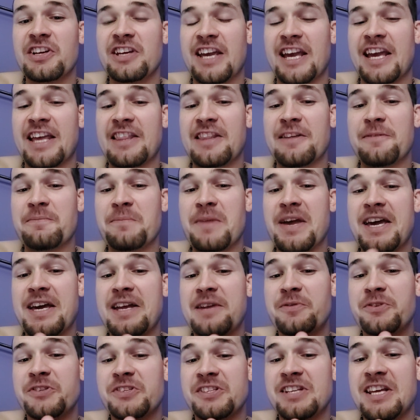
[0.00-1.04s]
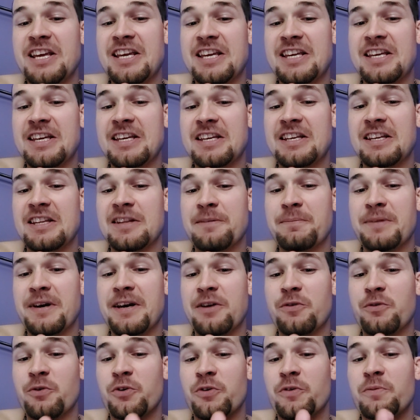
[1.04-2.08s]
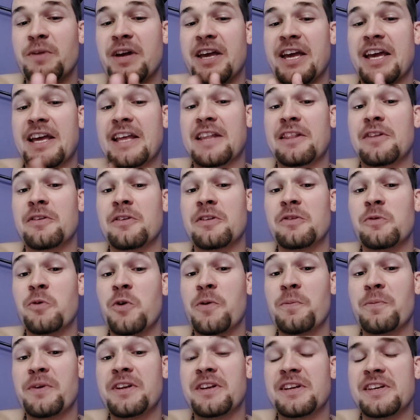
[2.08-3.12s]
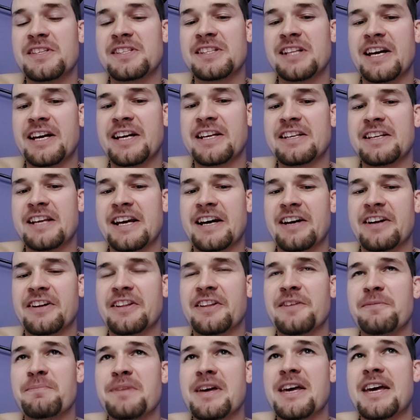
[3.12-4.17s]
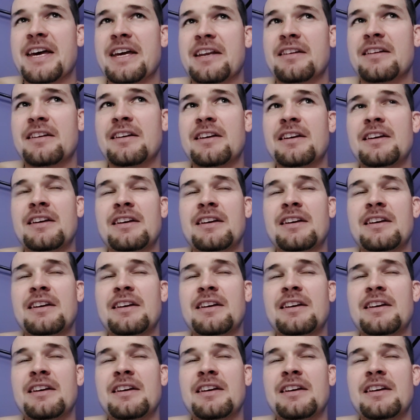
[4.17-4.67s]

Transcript: And the man was naked in the bedroom and the woman is lying down on the bed.